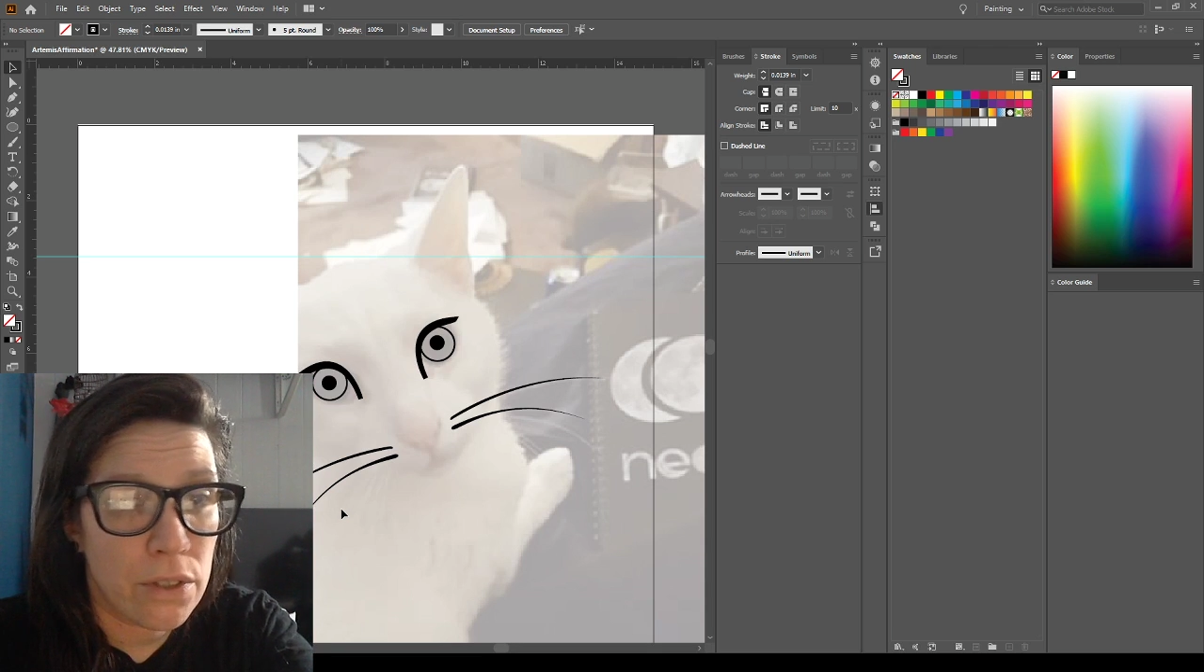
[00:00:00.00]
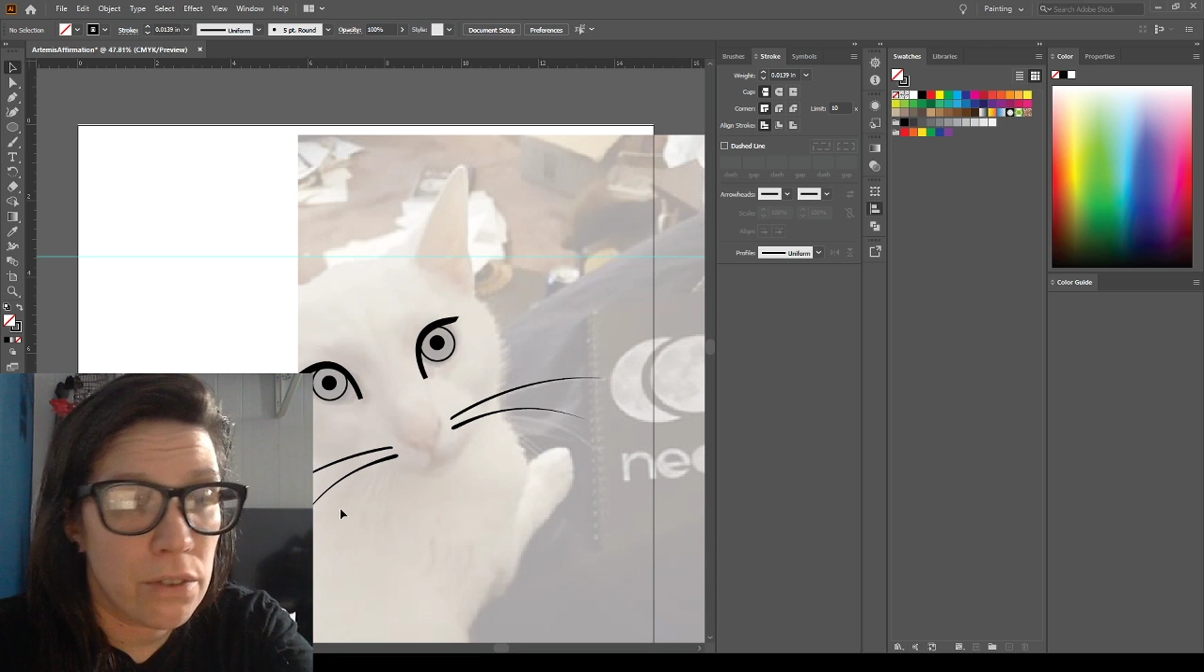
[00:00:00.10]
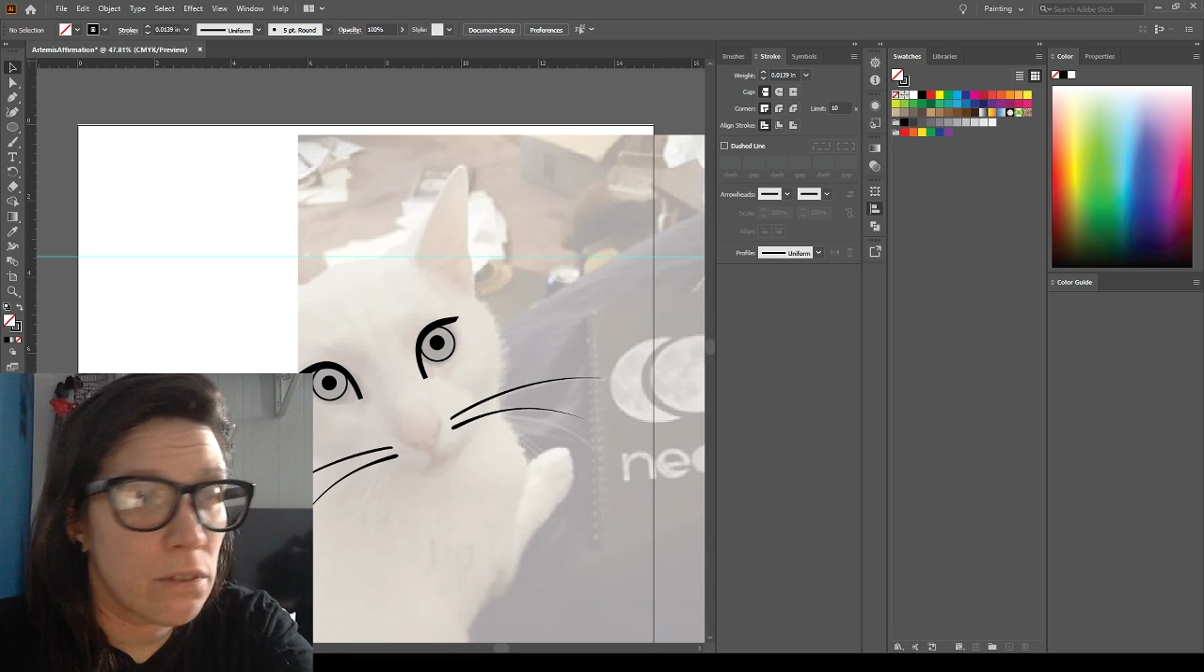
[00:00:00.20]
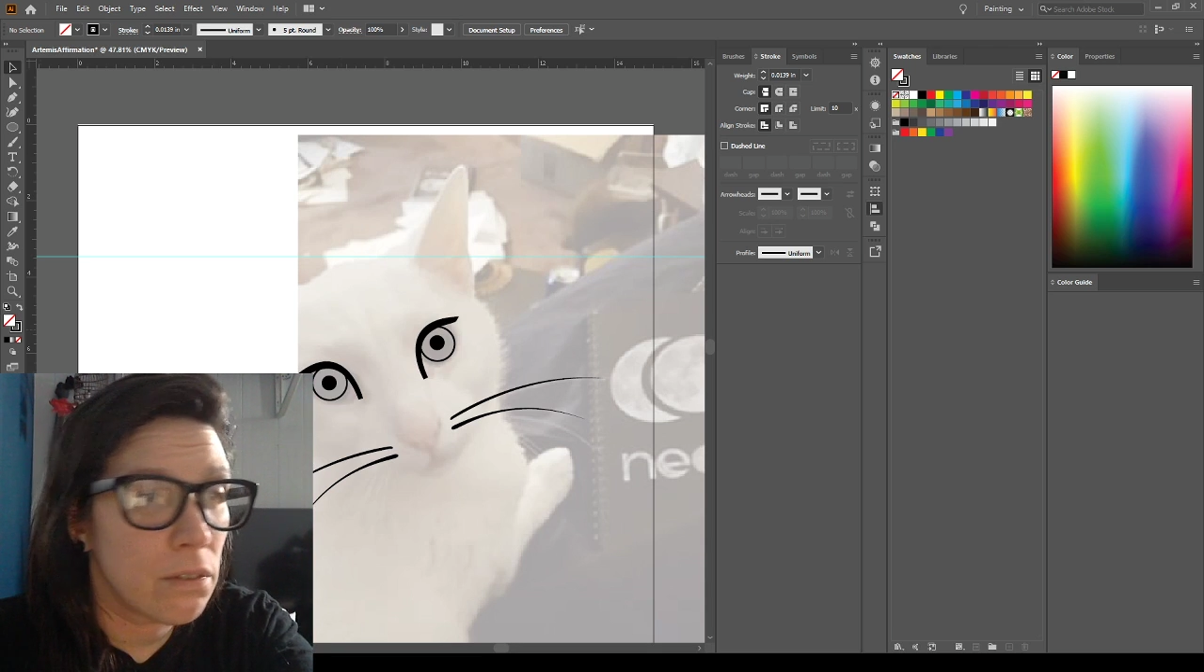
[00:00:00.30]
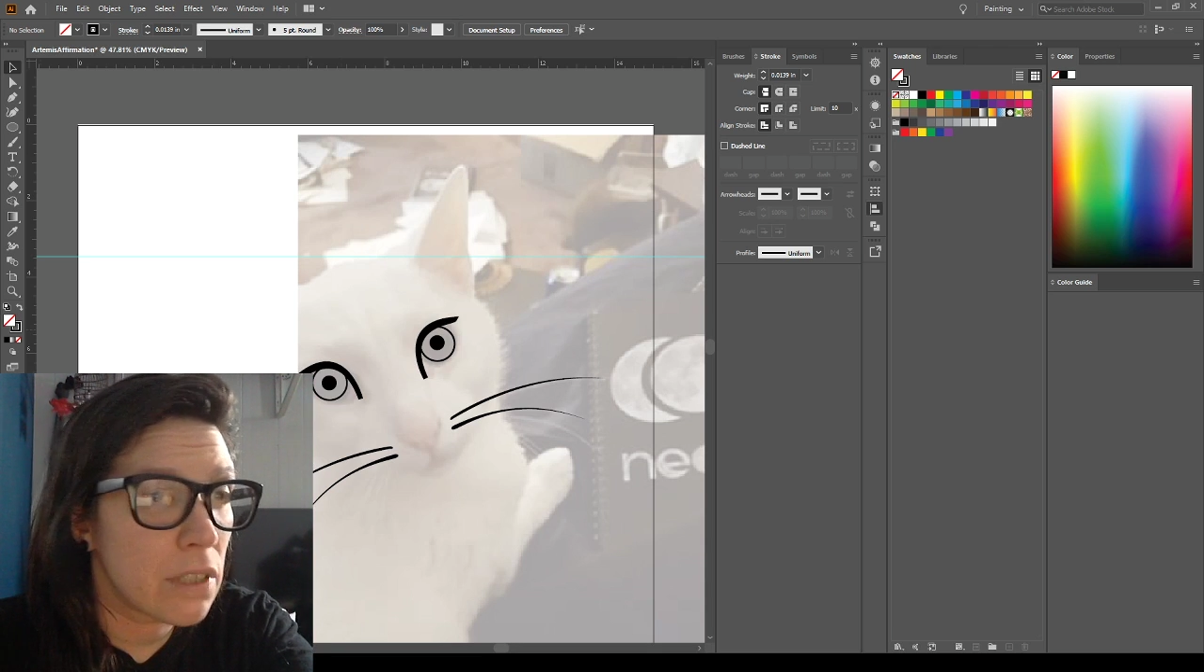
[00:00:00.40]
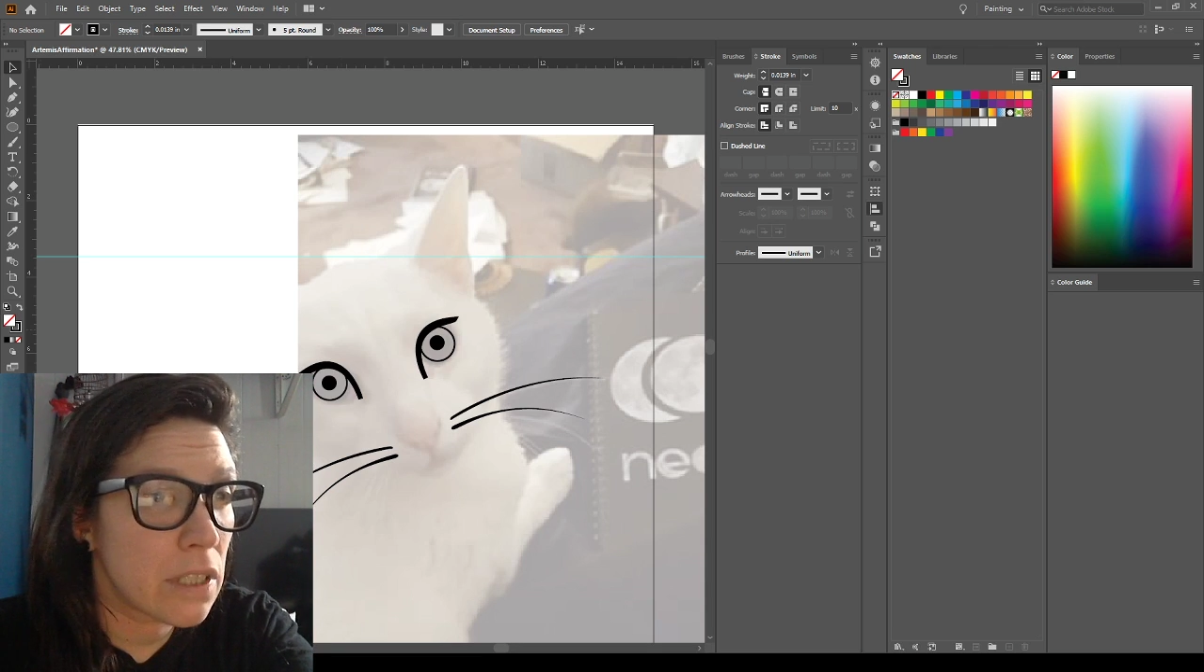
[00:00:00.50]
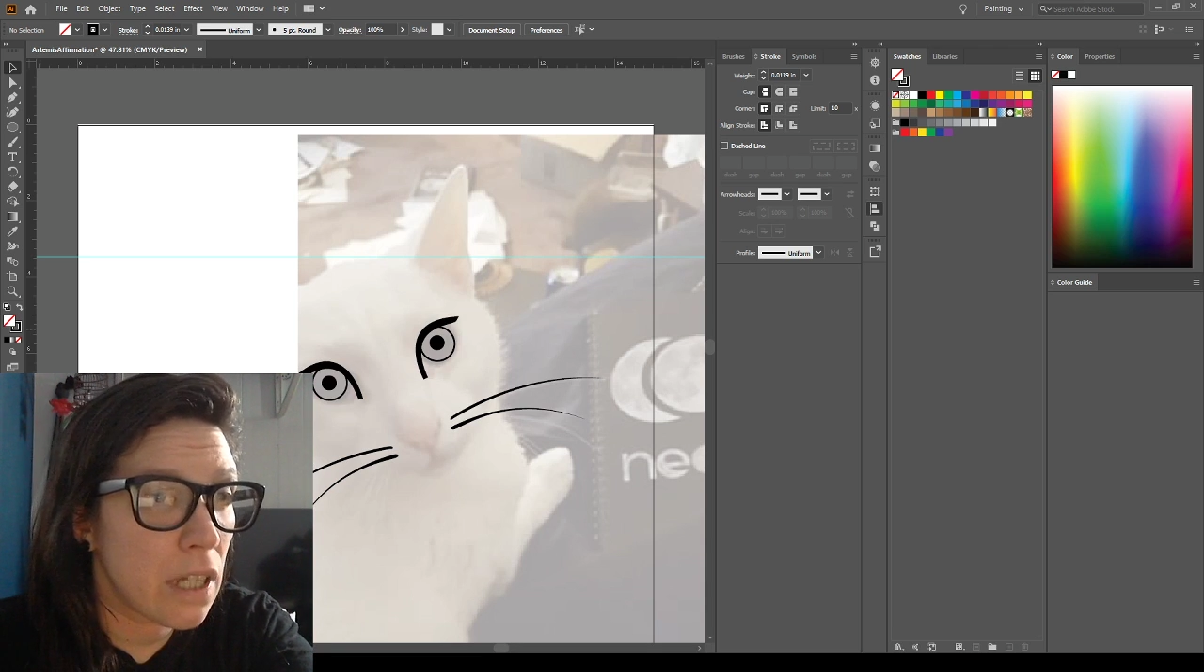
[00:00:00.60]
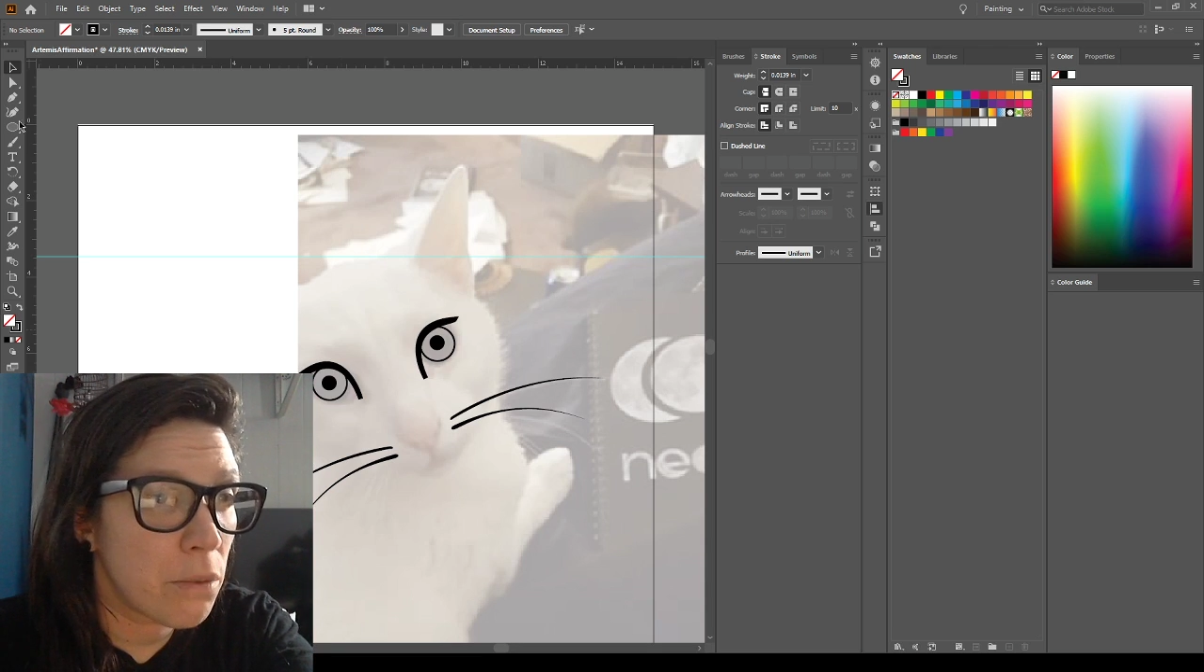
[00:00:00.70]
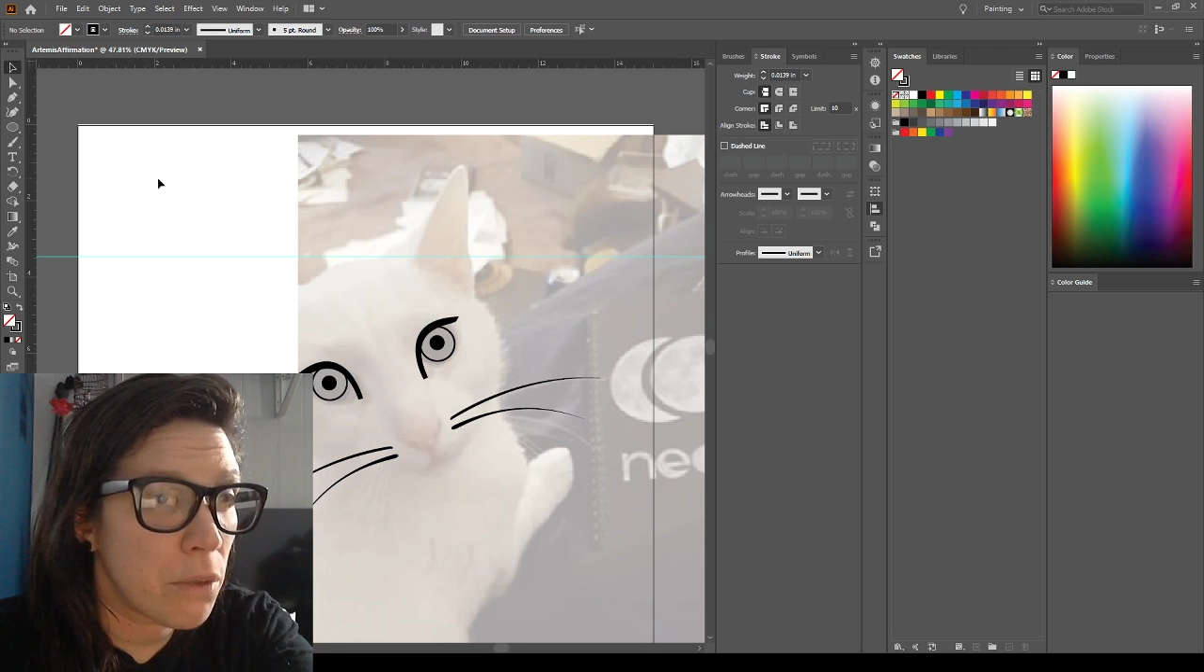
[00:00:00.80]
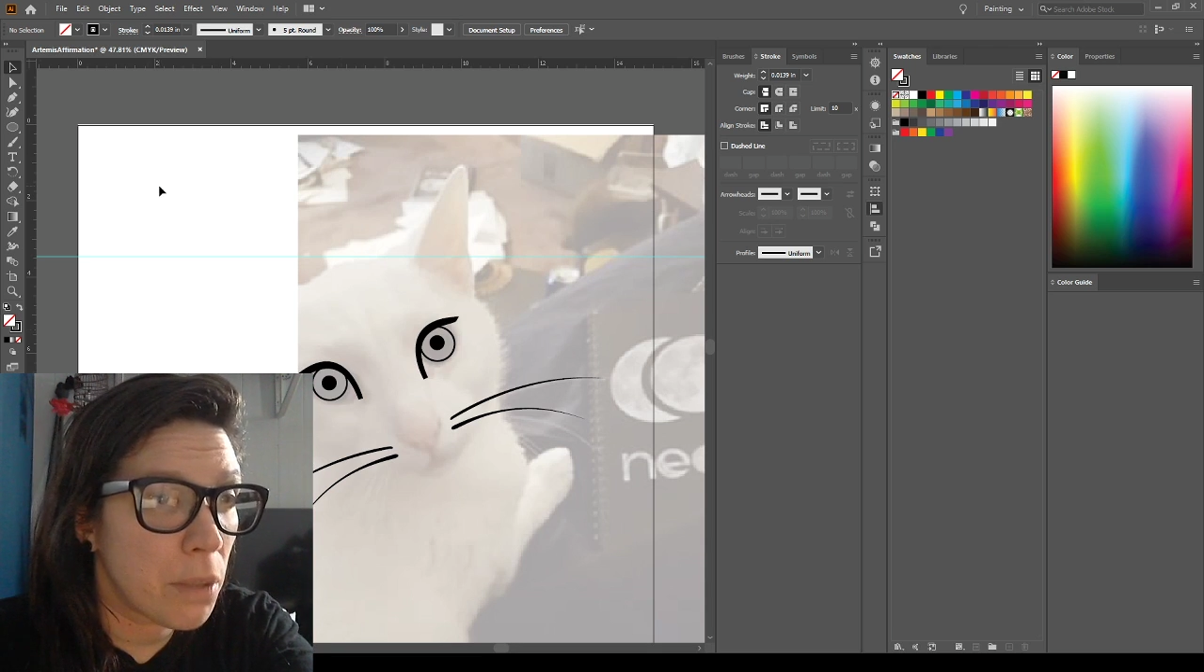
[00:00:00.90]
do
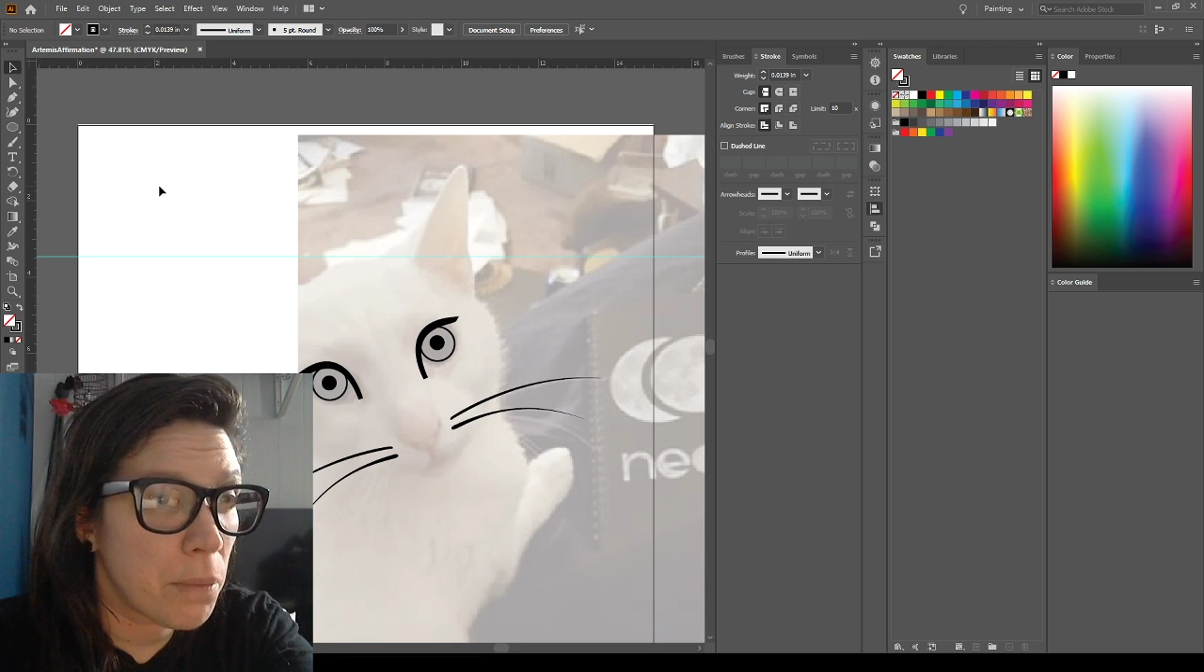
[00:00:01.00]
design work,